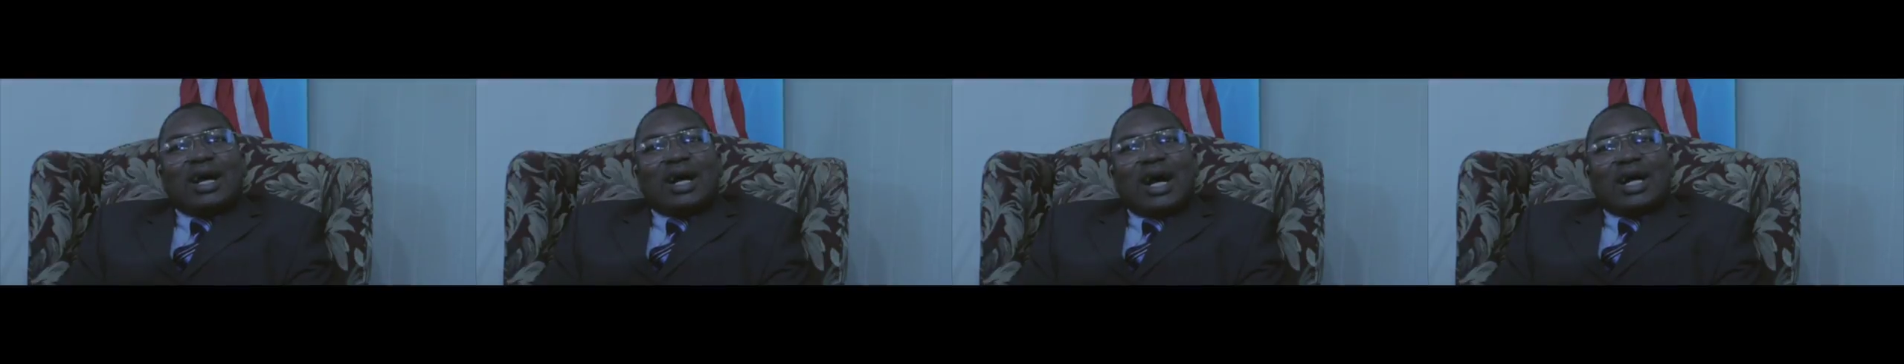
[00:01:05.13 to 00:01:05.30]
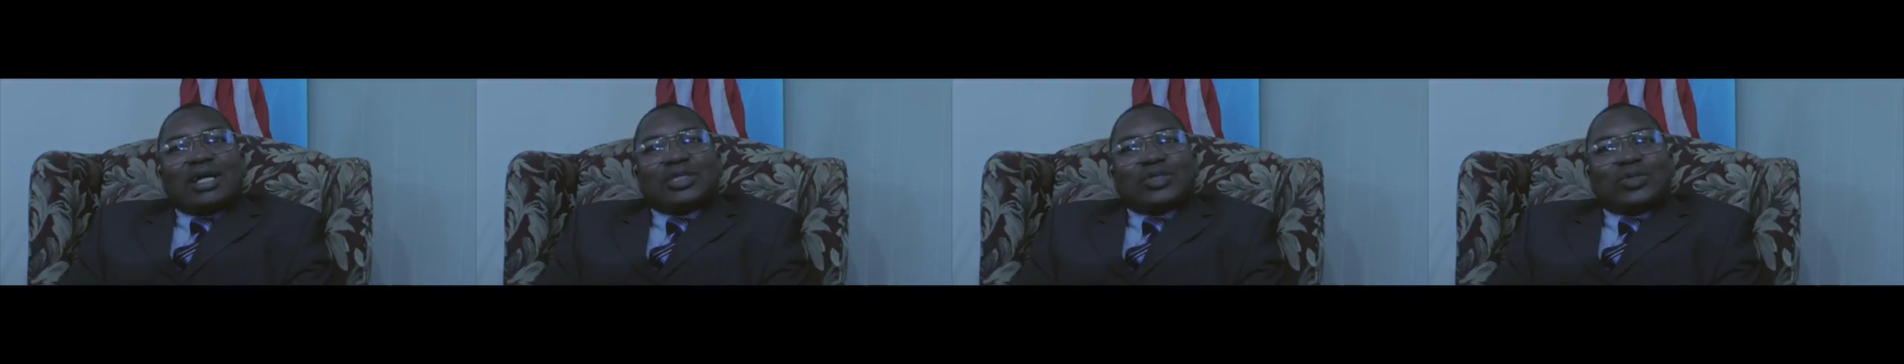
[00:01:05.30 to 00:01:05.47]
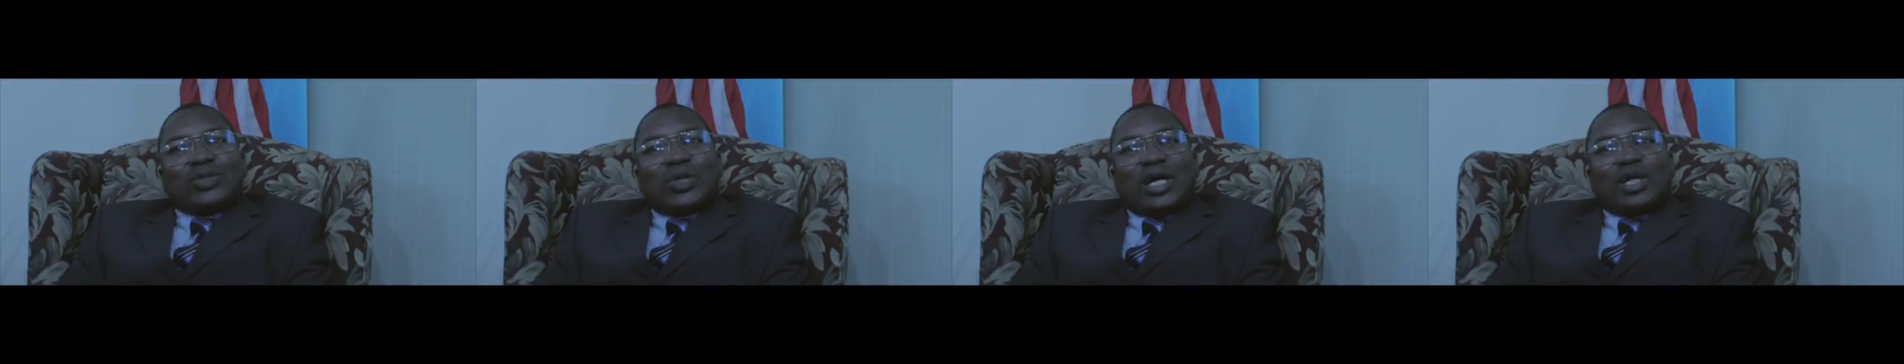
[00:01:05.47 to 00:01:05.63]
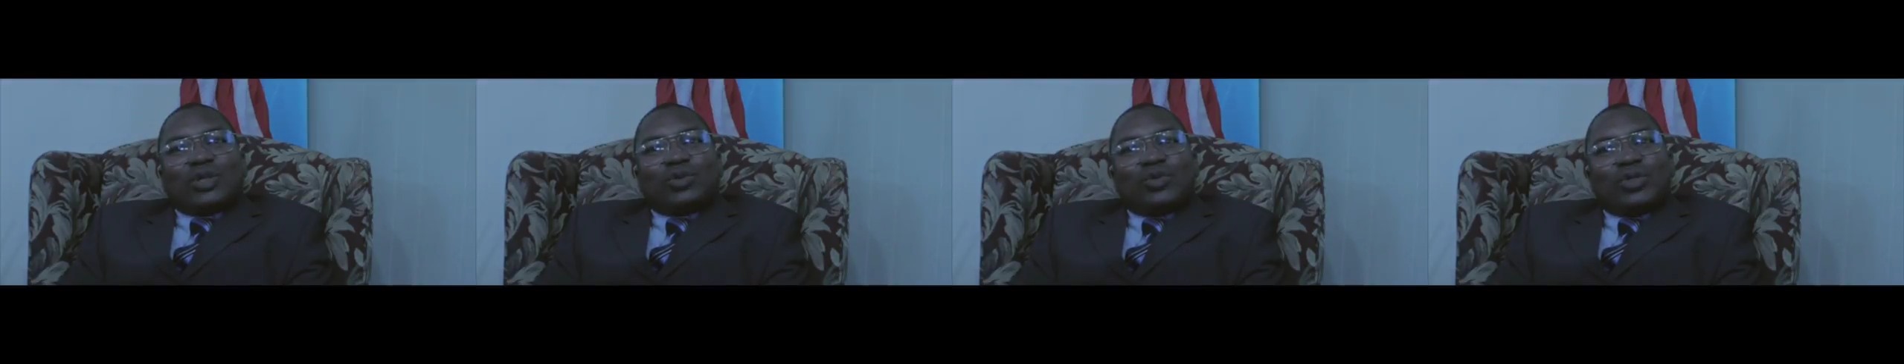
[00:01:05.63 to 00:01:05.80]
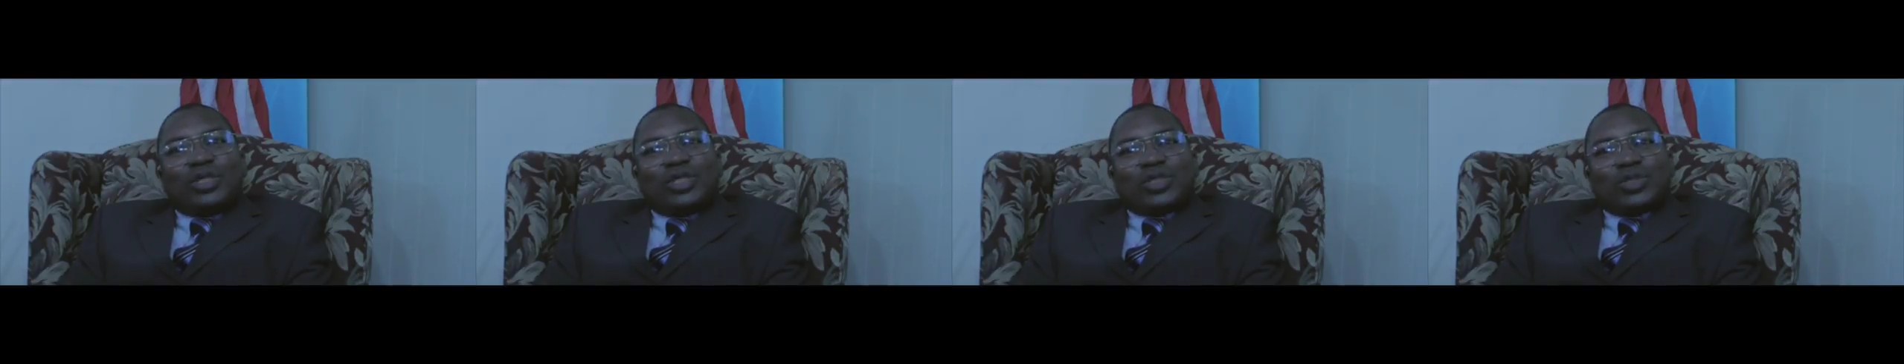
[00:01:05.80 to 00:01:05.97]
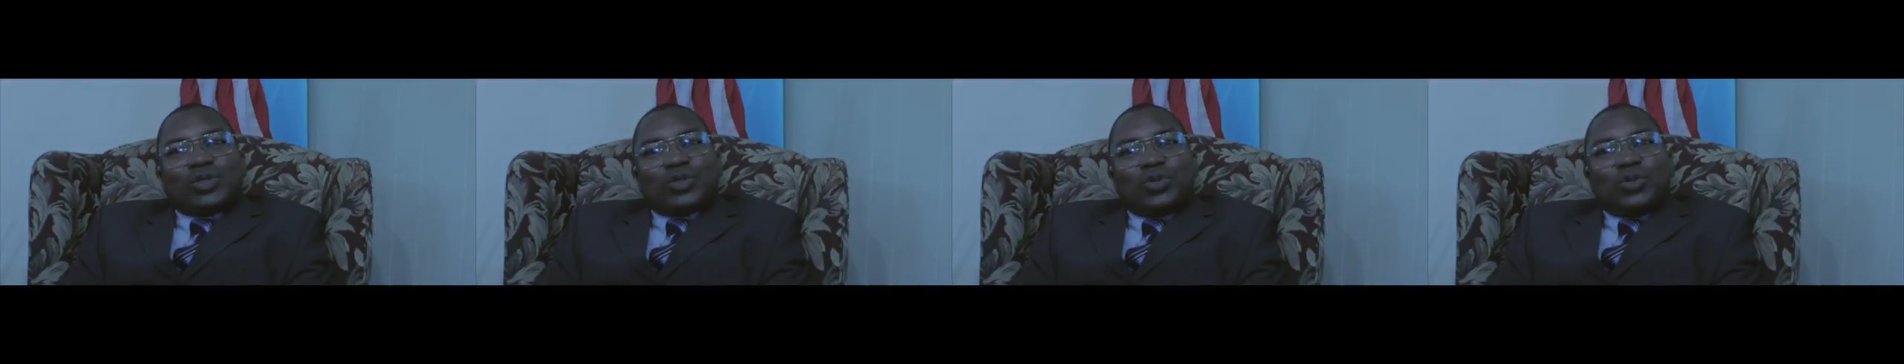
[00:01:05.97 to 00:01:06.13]
As you are
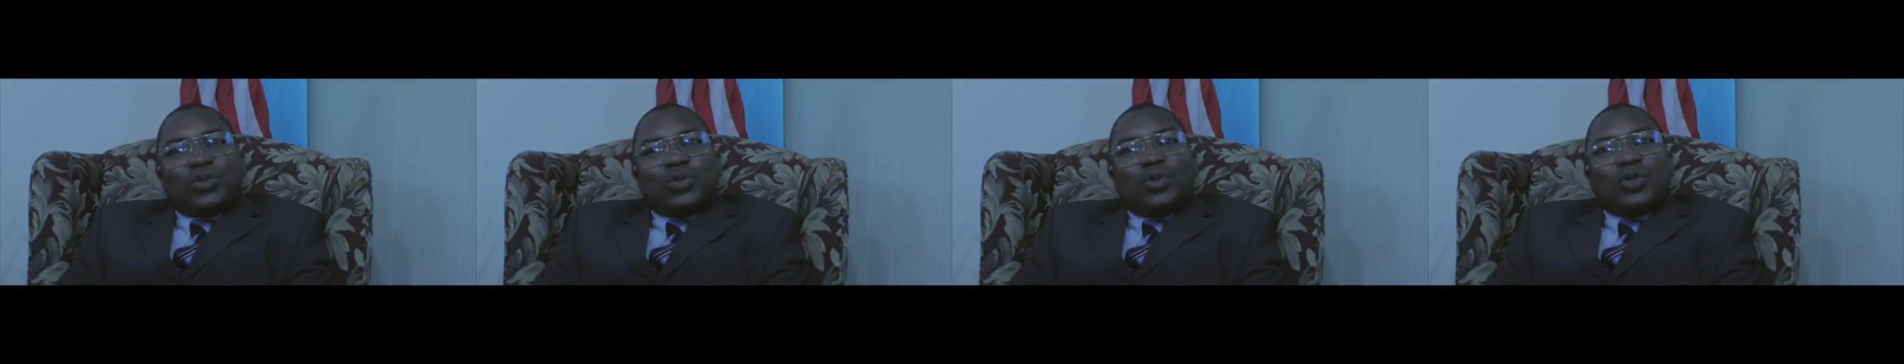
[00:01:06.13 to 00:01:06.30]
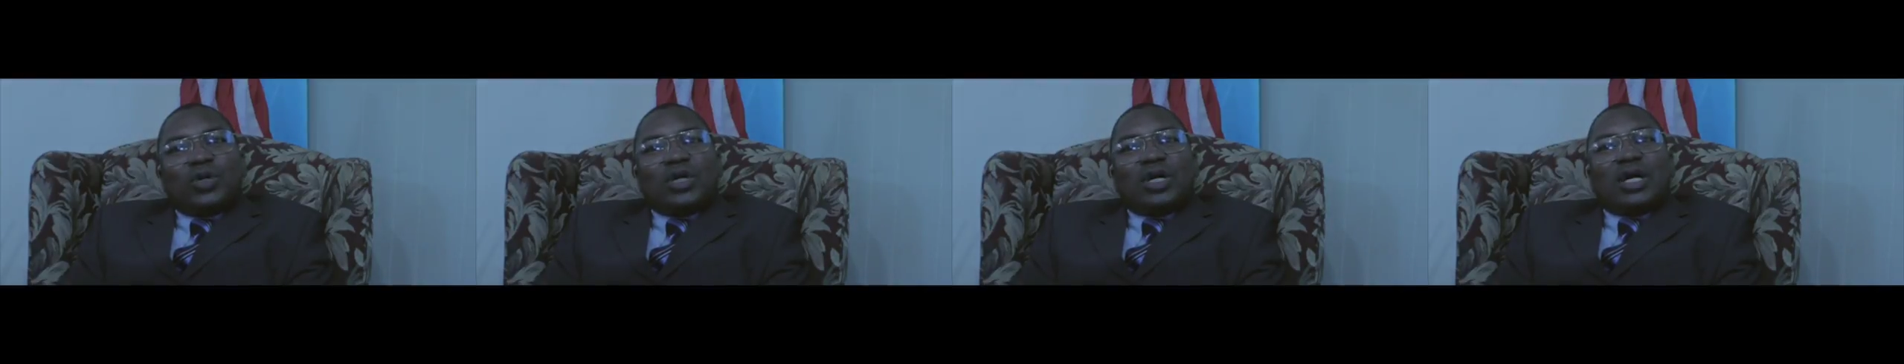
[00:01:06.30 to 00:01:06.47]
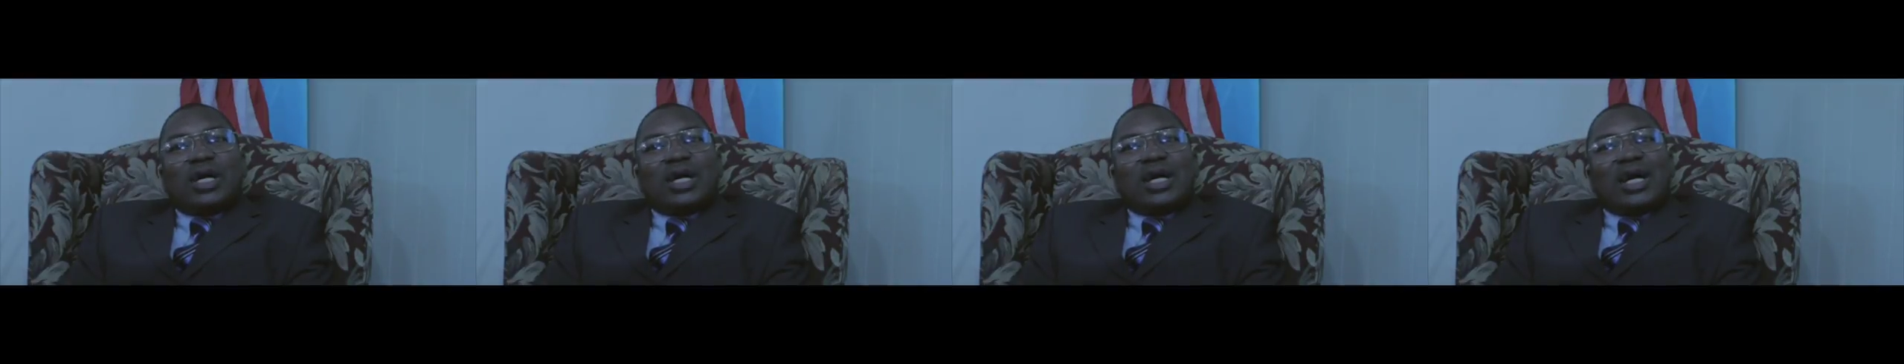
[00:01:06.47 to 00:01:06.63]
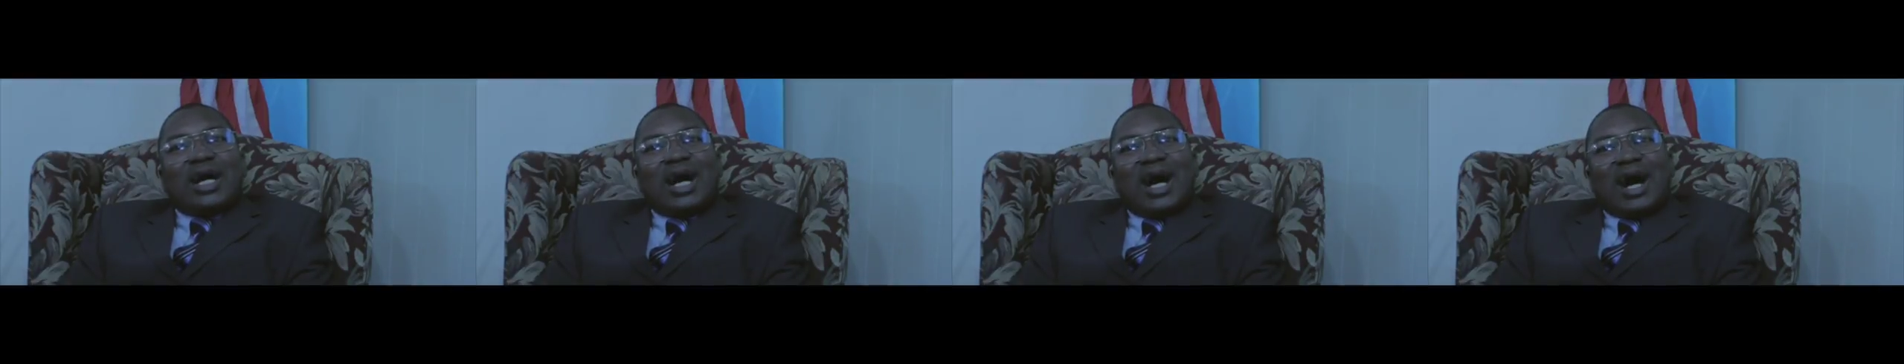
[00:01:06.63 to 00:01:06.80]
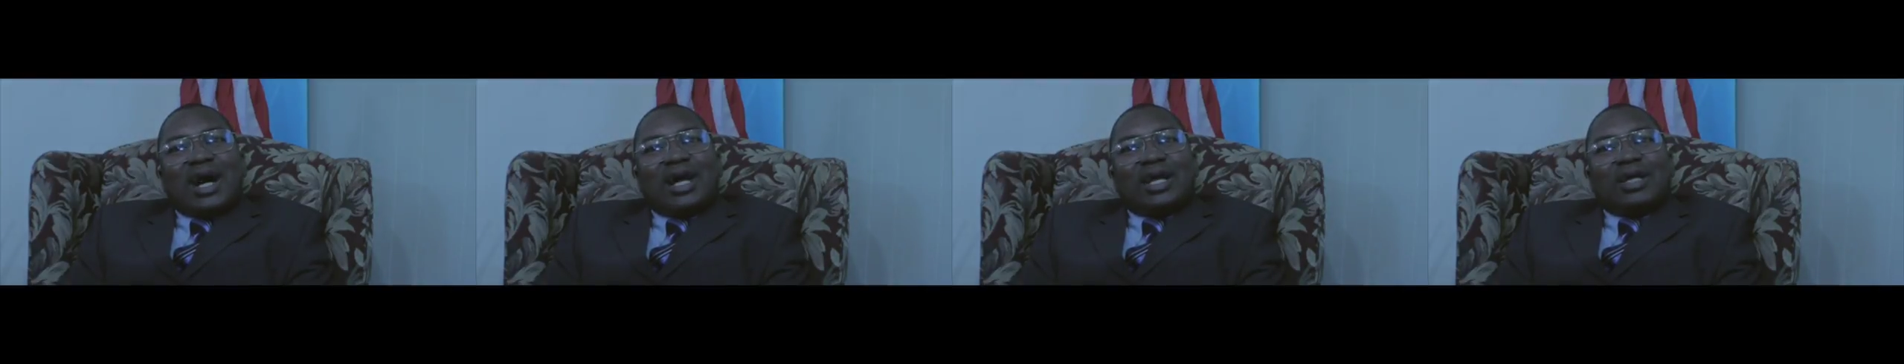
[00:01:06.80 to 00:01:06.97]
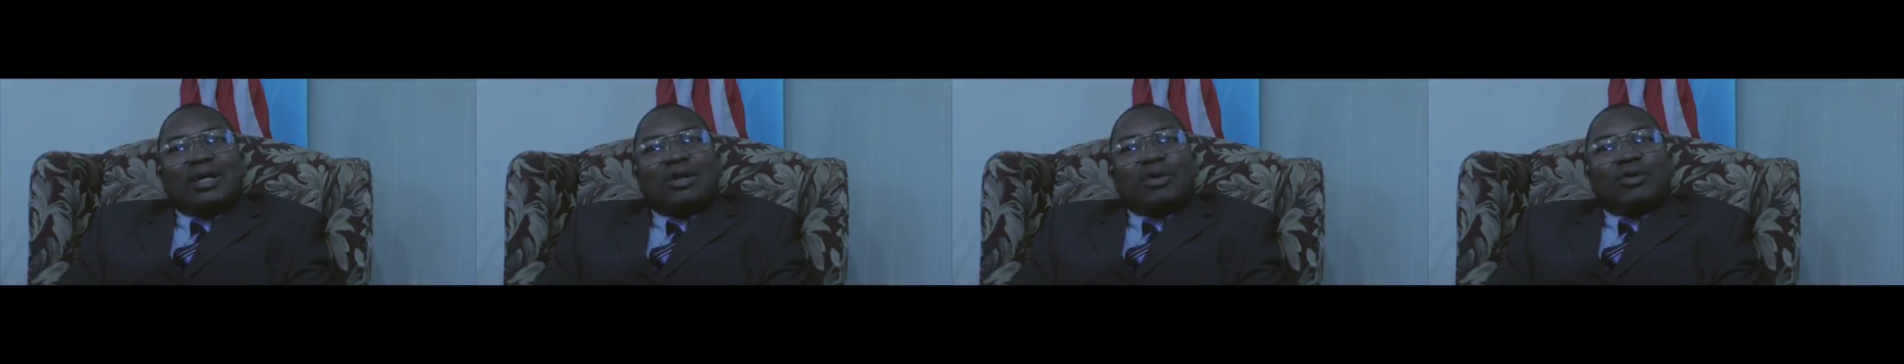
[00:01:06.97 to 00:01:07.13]
doing so,
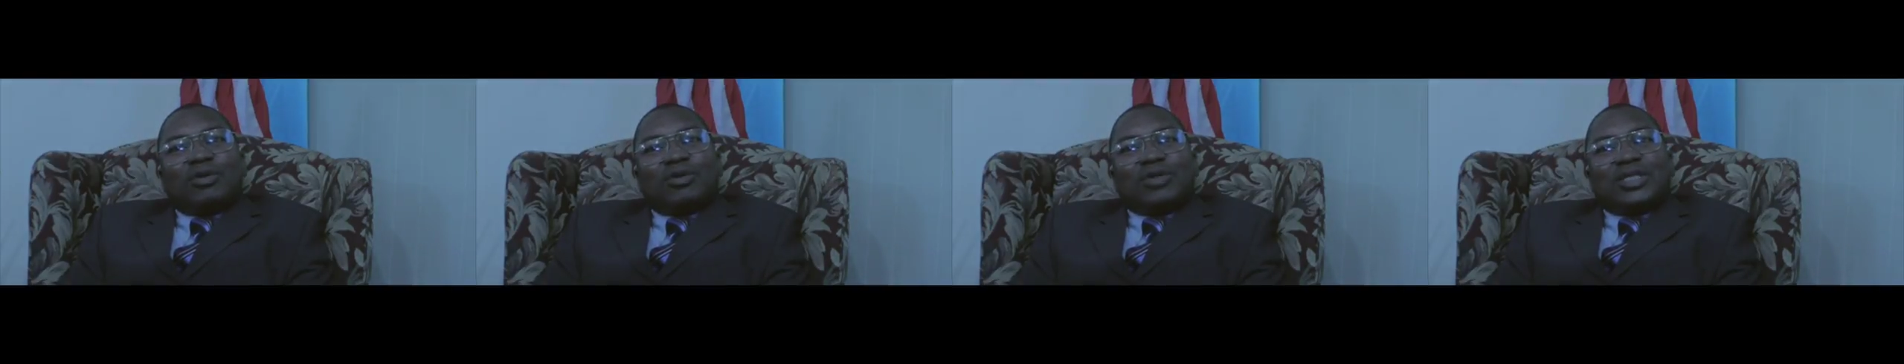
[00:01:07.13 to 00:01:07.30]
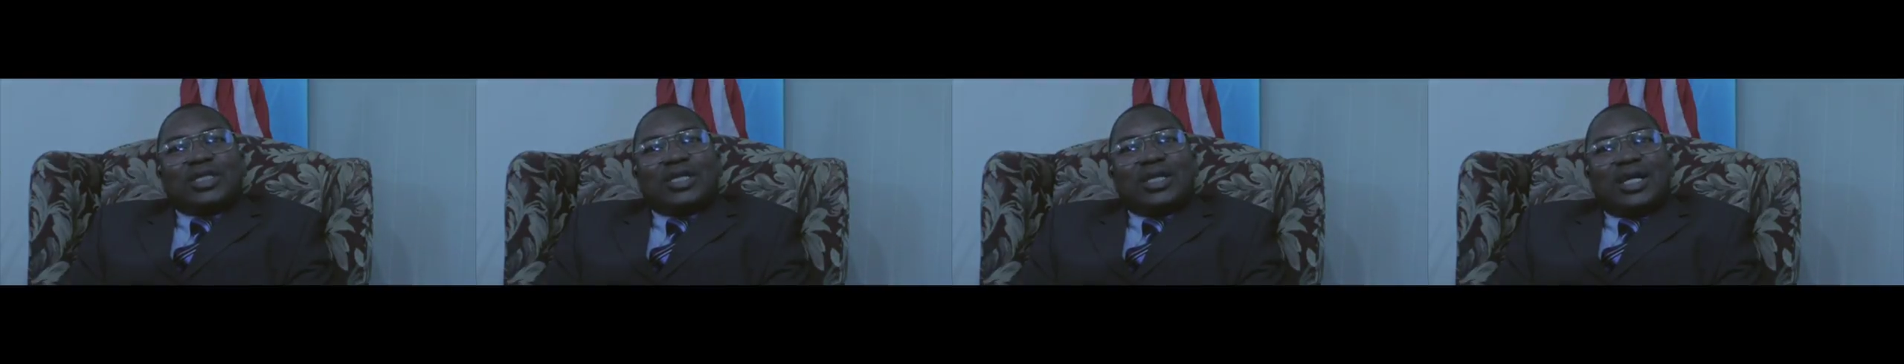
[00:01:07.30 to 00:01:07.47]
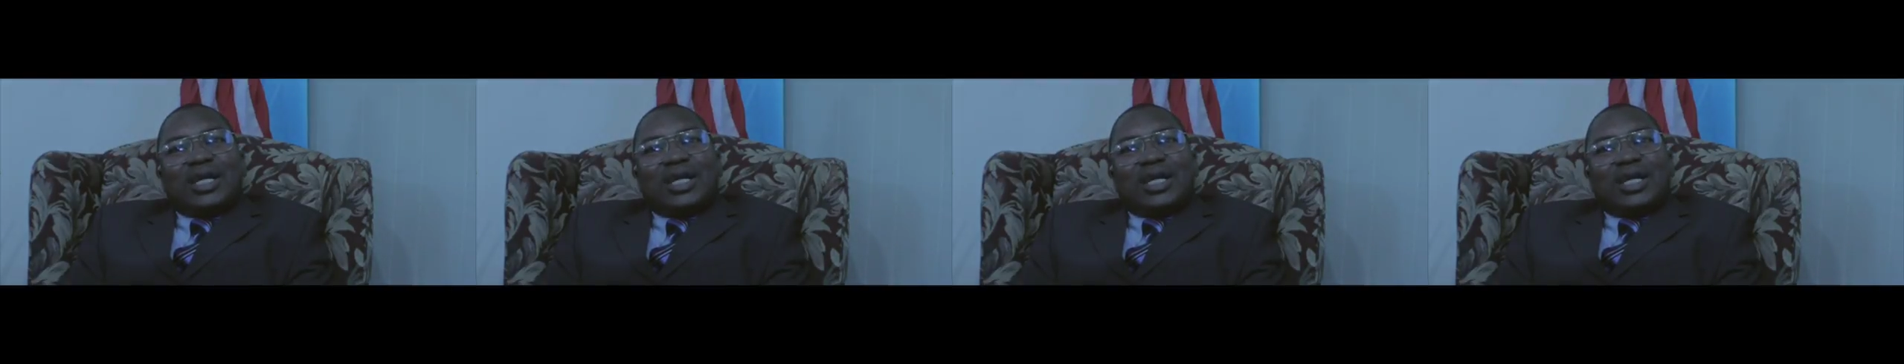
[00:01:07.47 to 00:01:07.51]
the